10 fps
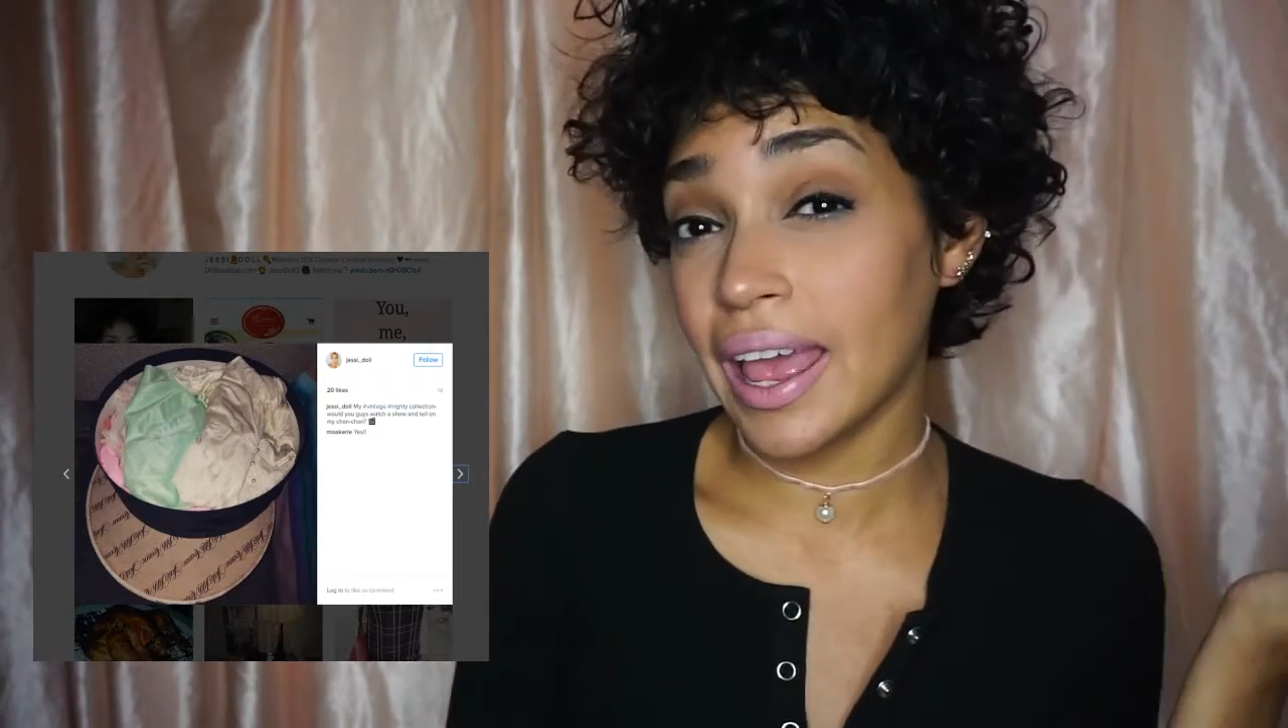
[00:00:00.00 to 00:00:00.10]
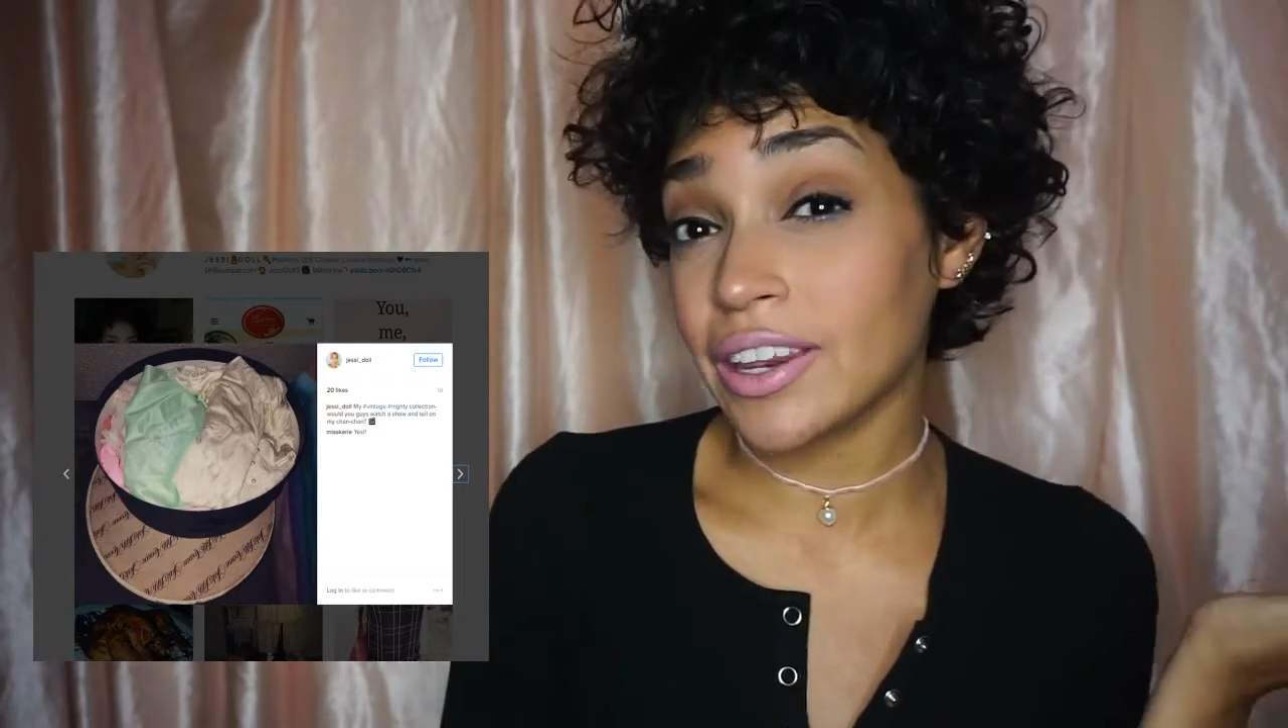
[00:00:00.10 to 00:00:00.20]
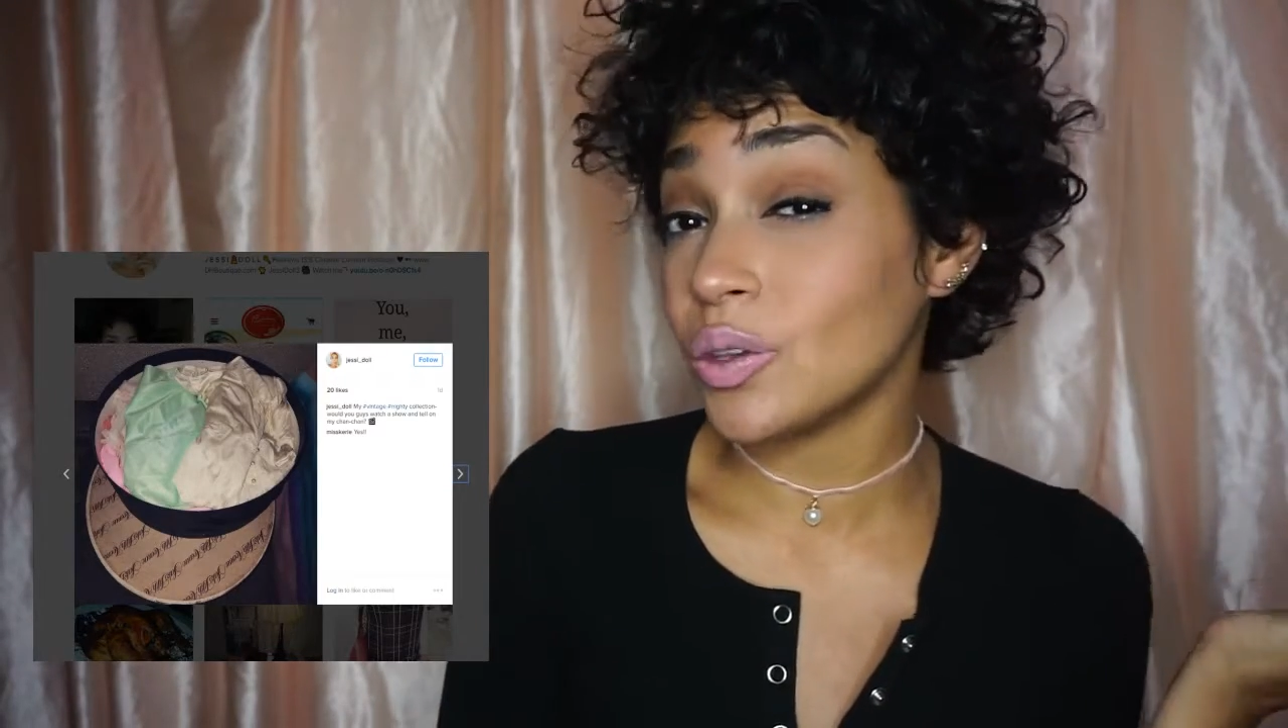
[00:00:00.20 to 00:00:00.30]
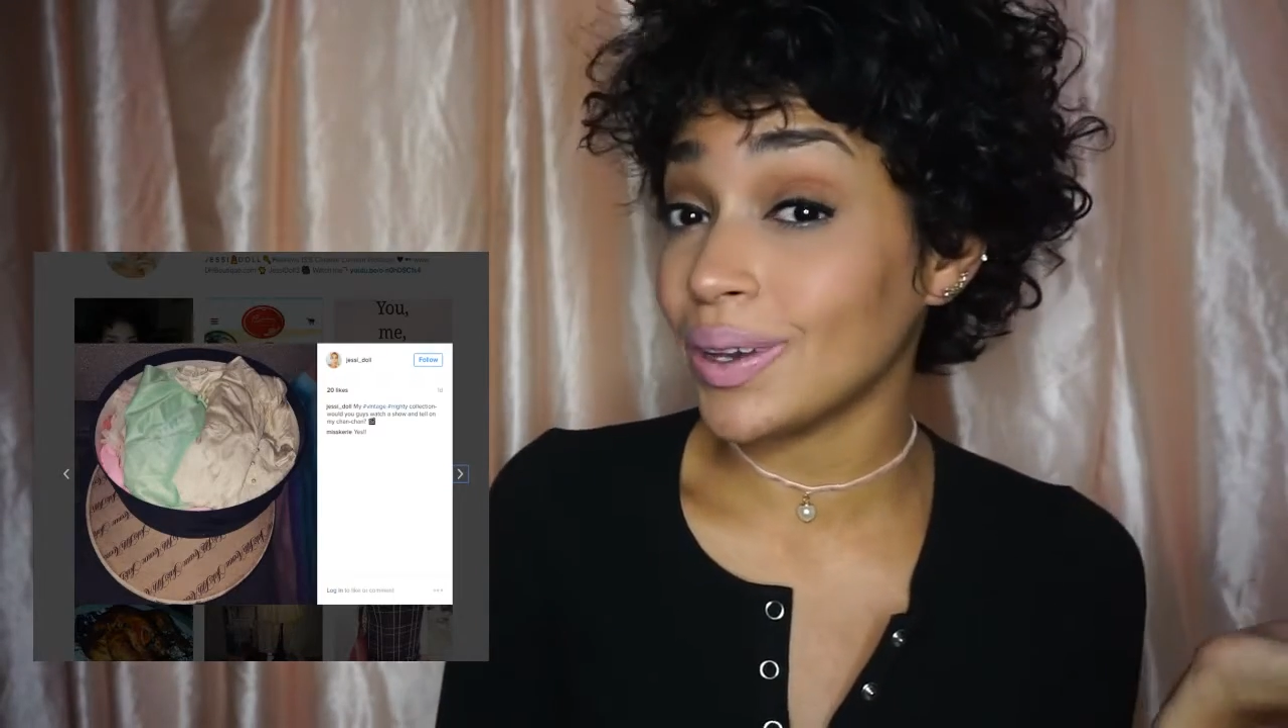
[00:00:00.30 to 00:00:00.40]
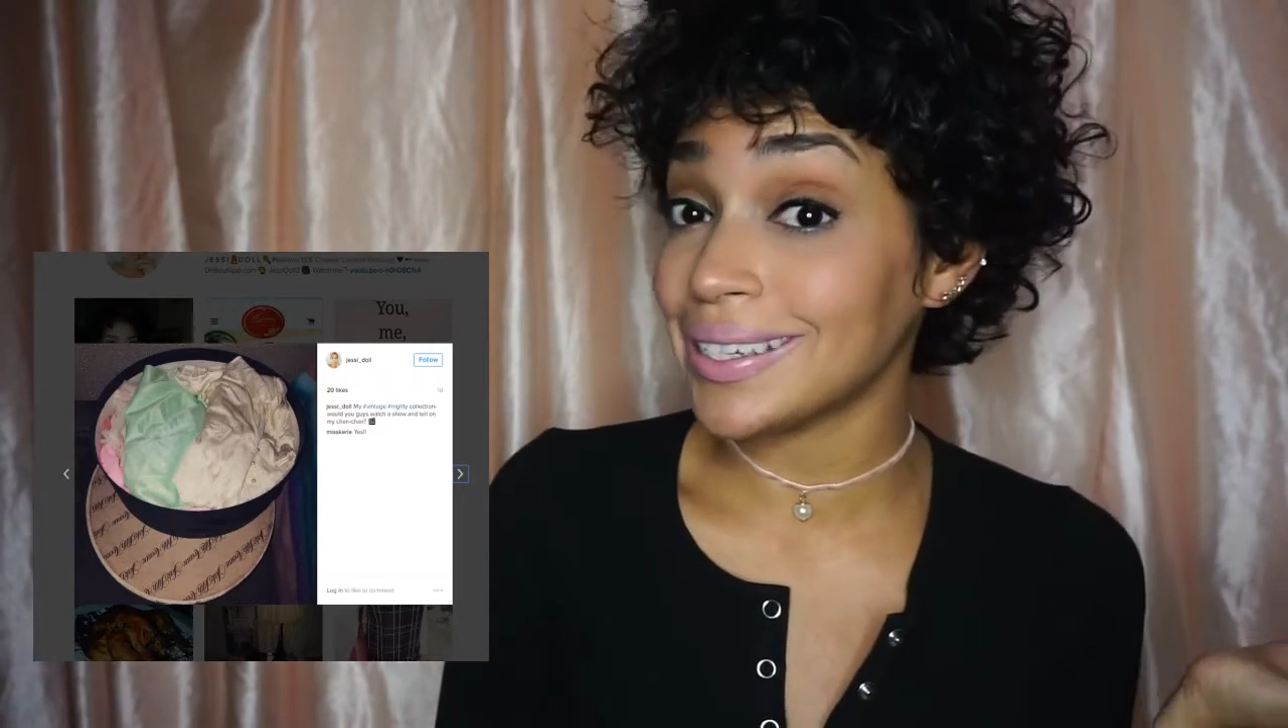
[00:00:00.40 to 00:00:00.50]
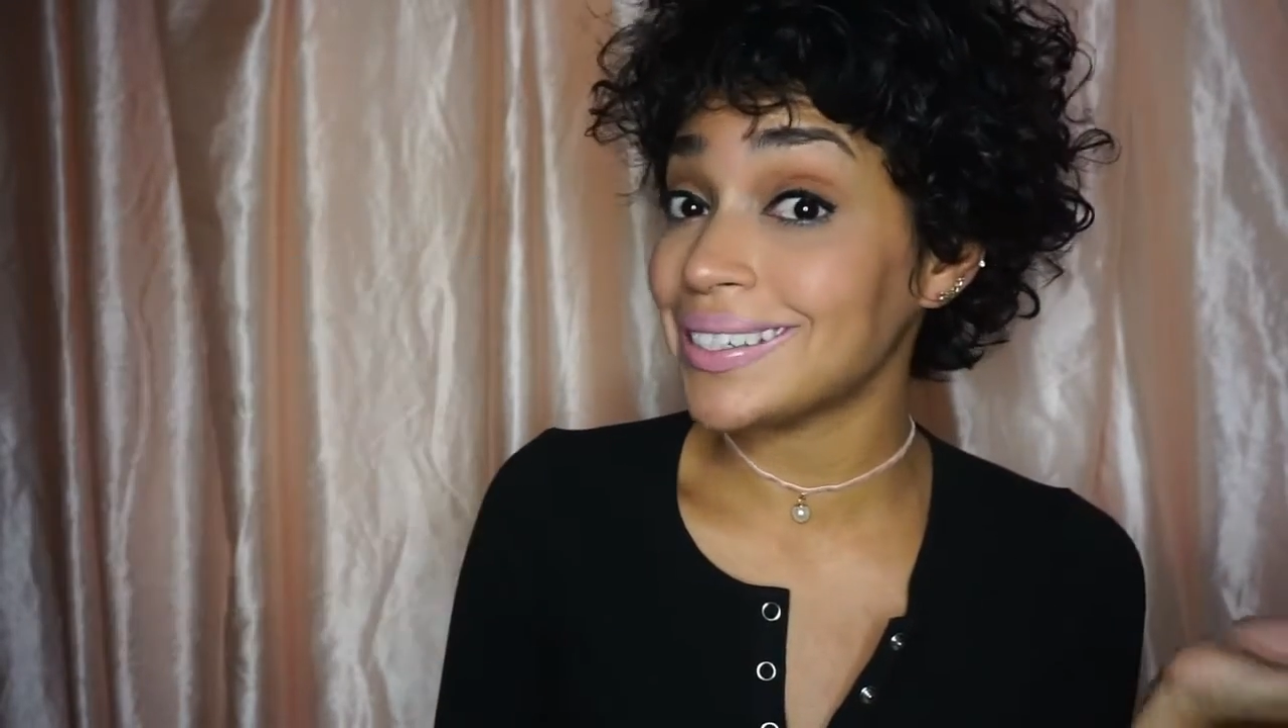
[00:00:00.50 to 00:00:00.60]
and you guys